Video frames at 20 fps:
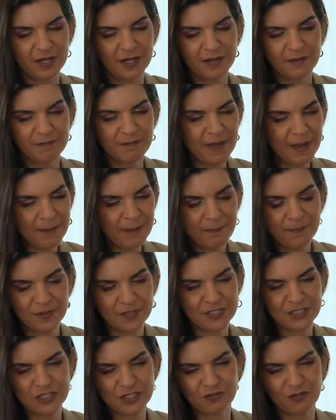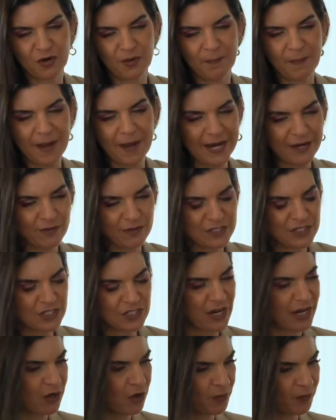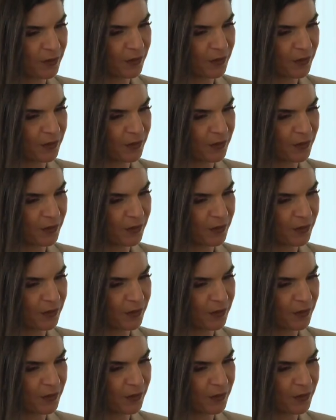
members, you've got banquets going on.